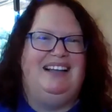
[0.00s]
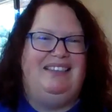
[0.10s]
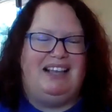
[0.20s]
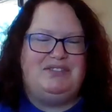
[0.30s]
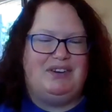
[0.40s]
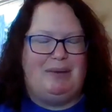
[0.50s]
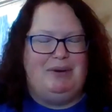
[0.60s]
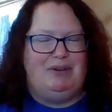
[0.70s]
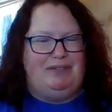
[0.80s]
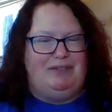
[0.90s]
Thanks for coming
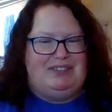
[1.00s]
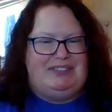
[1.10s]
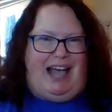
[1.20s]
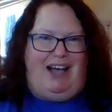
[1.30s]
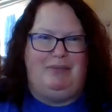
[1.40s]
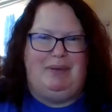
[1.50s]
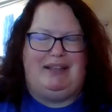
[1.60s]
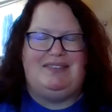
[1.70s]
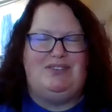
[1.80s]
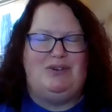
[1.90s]
to our first
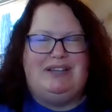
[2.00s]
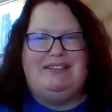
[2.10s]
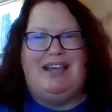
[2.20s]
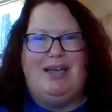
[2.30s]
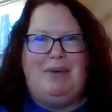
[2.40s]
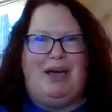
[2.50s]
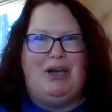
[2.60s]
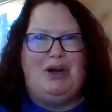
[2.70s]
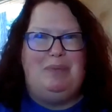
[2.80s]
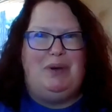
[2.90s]
Alphabet Story Time. I
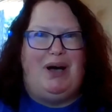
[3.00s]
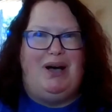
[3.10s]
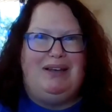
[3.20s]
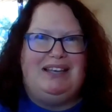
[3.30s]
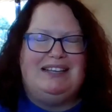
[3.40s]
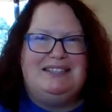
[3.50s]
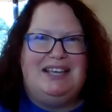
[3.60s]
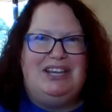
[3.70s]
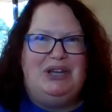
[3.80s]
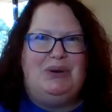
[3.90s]
hope you all
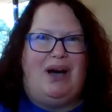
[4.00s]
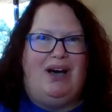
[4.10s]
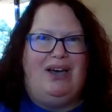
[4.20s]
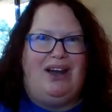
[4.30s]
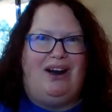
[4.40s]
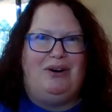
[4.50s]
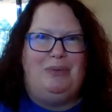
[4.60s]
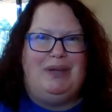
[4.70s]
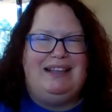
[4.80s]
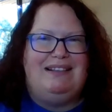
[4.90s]
continue on our
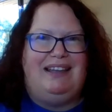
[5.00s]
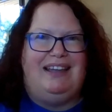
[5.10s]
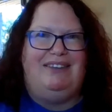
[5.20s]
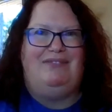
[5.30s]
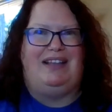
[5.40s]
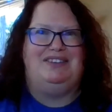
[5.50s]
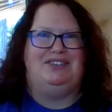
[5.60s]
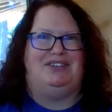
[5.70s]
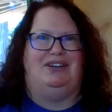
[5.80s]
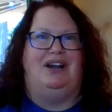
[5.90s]
weekly
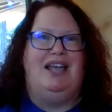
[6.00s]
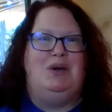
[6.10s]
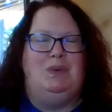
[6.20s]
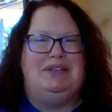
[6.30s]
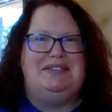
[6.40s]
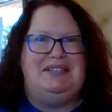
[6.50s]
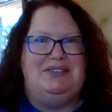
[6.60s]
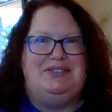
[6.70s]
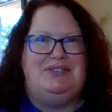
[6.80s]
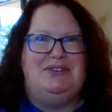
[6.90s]
adventure. We'll see you
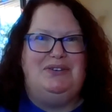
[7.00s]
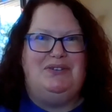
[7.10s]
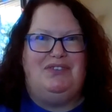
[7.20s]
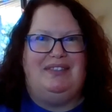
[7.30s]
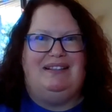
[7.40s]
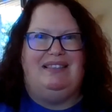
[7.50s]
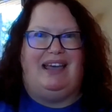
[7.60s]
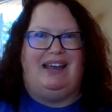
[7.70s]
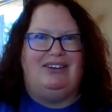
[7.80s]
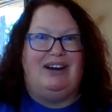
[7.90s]
soon for the
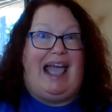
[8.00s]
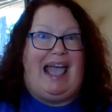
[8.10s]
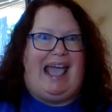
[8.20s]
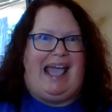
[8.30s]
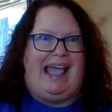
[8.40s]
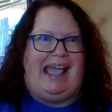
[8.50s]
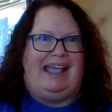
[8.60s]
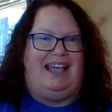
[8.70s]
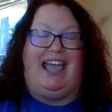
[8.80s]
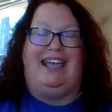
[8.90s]
letter A.
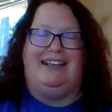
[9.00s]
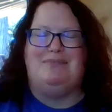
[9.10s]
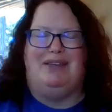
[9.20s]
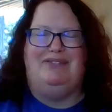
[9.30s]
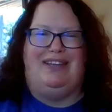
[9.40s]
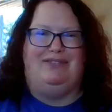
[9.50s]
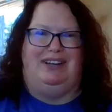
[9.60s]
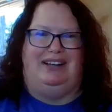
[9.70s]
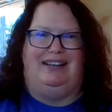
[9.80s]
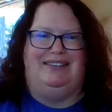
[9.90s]
A is my
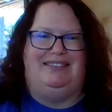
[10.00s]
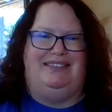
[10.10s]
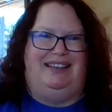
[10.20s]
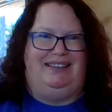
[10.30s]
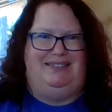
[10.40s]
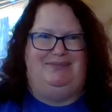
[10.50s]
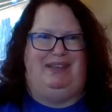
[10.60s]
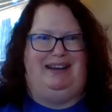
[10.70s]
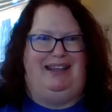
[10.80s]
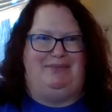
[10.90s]
favorite because it's my
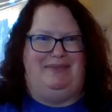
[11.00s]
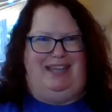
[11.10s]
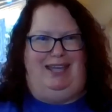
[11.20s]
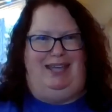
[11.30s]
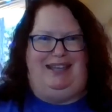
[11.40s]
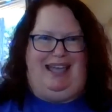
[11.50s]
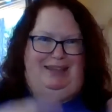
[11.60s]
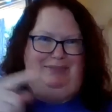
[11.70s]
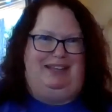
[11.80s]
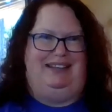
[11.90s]
name. A, Amy. Oh,
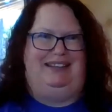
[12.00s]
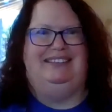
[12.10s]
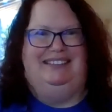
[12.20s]
it's a good